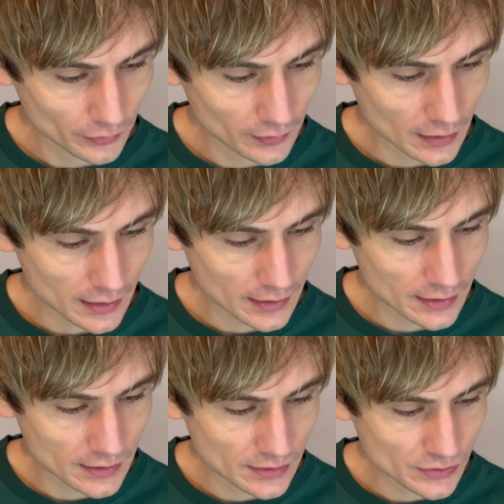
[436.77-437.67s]
that
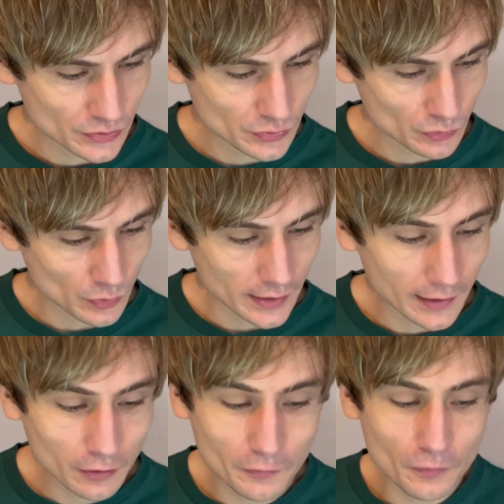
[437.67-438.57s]
is why I
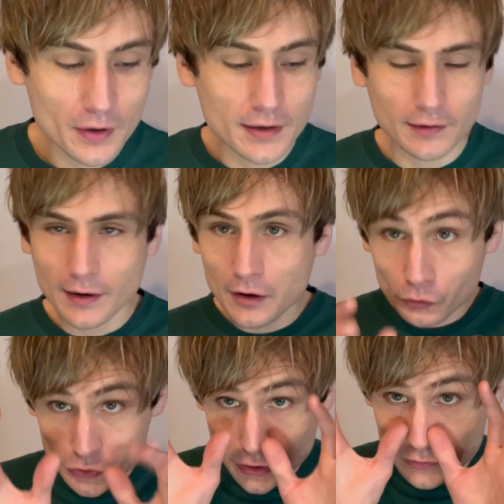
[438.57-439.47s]
love reading. And
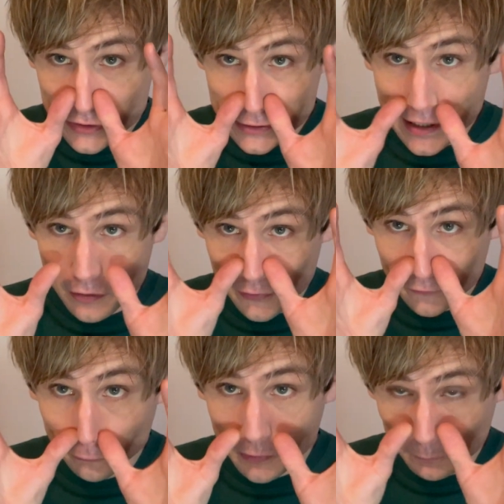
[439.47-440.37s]
also to say on
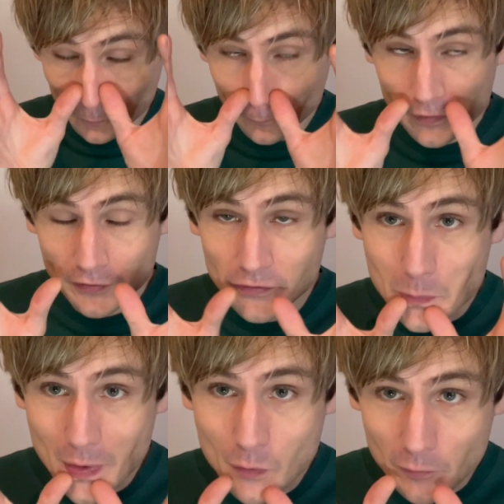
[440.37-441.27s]
this one, this is a
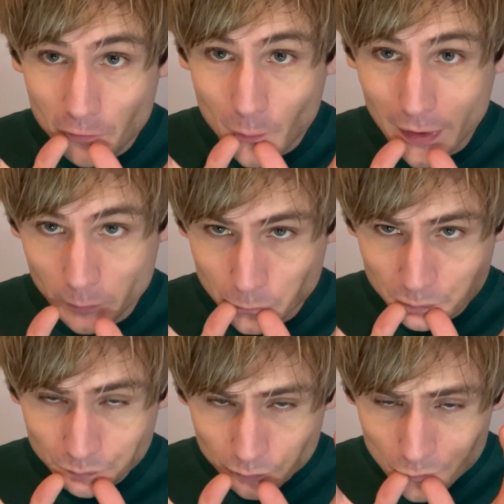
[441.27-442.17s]
big one for me.
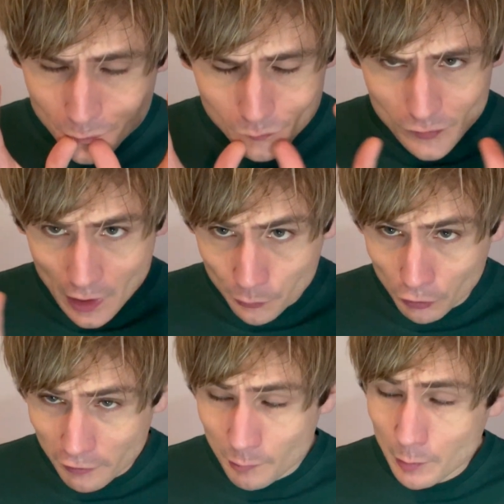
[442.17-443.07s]
I'm not
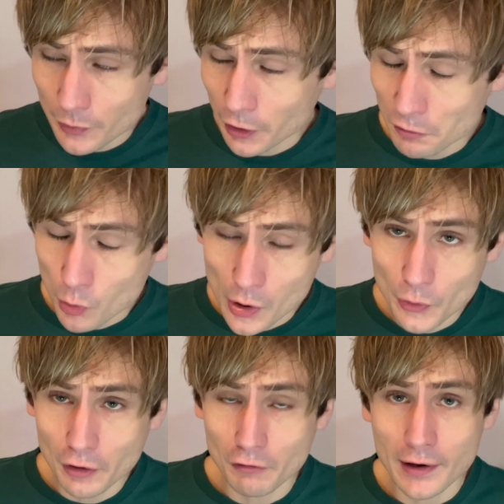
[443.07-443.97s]
going to remember the
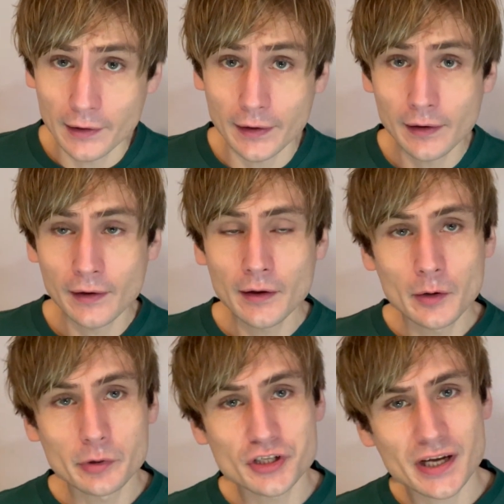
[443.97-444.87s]
quote correctly,
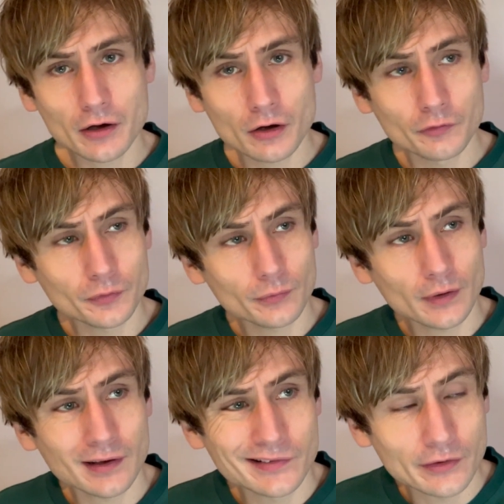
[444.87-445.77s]
but Chekhov
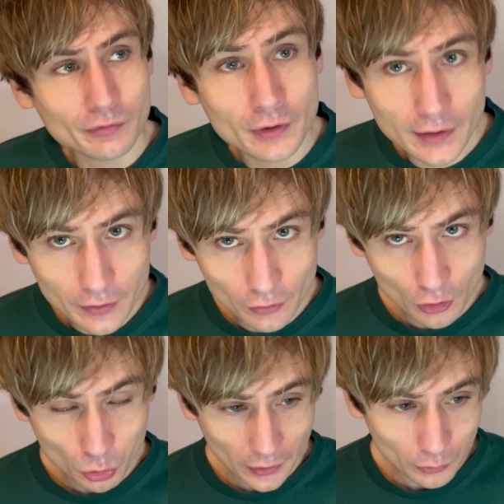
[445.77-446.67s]
has this really good
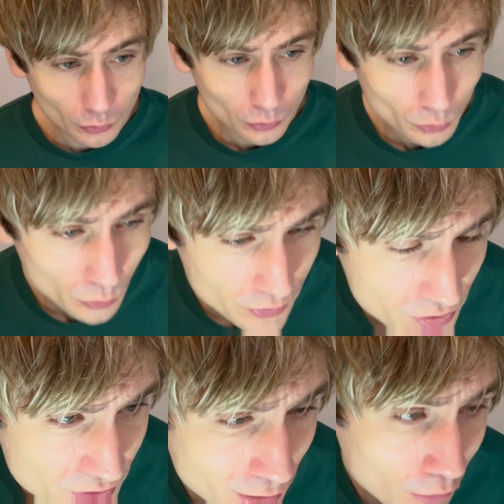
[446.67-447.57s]
quote, which
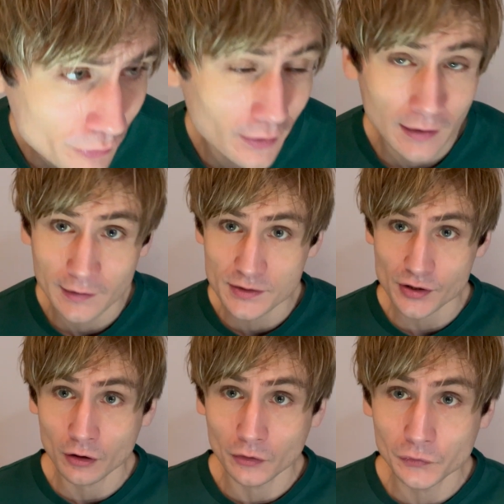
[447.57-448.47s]
is along the lines
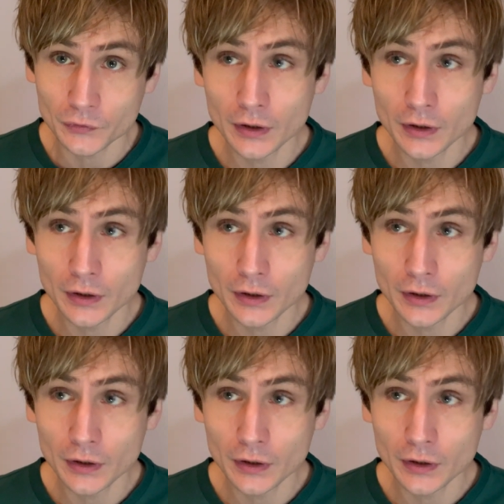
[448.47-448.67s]
of,